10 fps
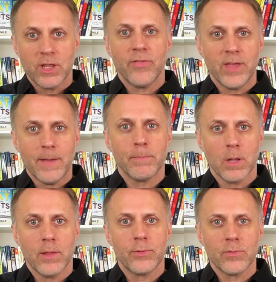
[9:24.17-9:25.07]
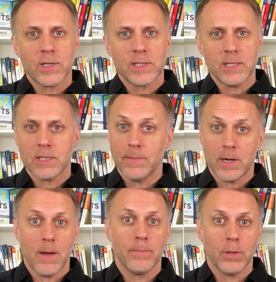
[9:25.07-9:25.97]
thick blood through the system, and
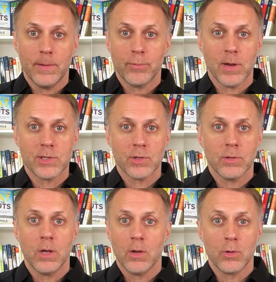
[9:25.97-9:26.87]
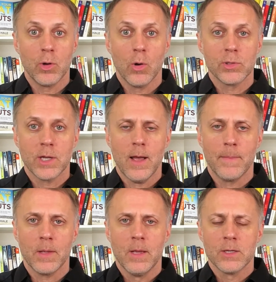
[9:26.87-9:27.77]
our blood pressure goes
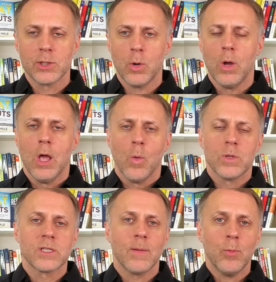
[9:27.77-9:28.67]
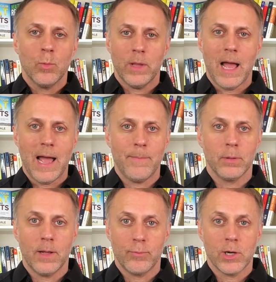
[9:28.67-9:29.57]
up. So when someone with high
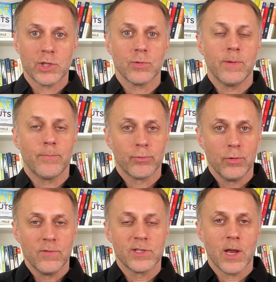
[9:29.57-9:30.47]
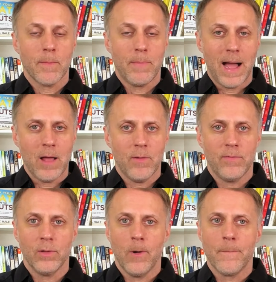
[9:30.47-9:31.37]
blood pressure improves their bile
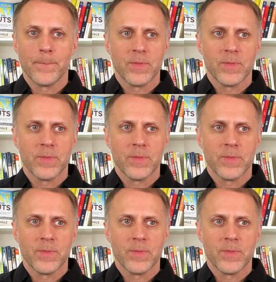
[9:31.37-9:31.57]
flow,